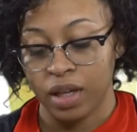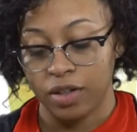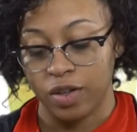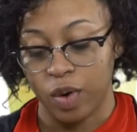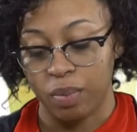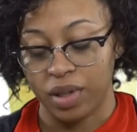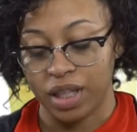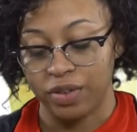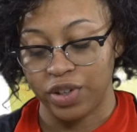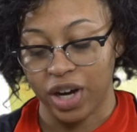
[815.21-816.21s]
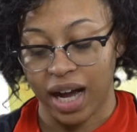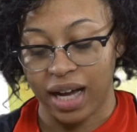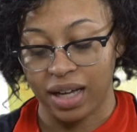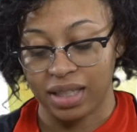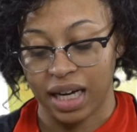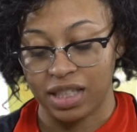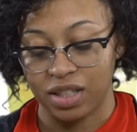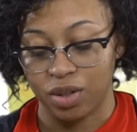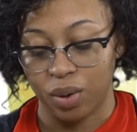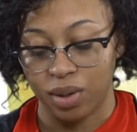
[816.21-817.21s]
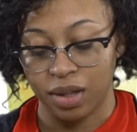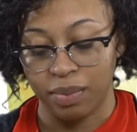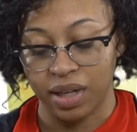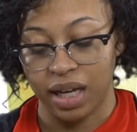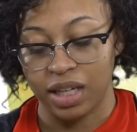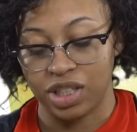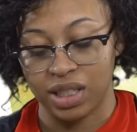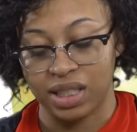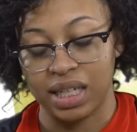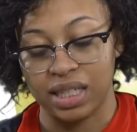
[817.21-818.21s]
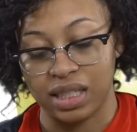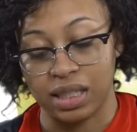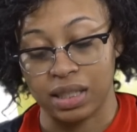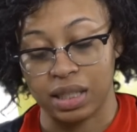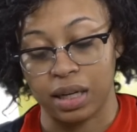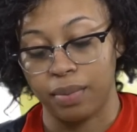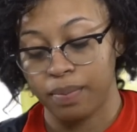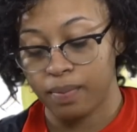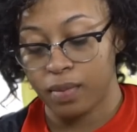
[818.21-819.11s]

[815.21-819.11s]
You won't believe your eyes. Icy cold lemonade, just 10 cents a cup."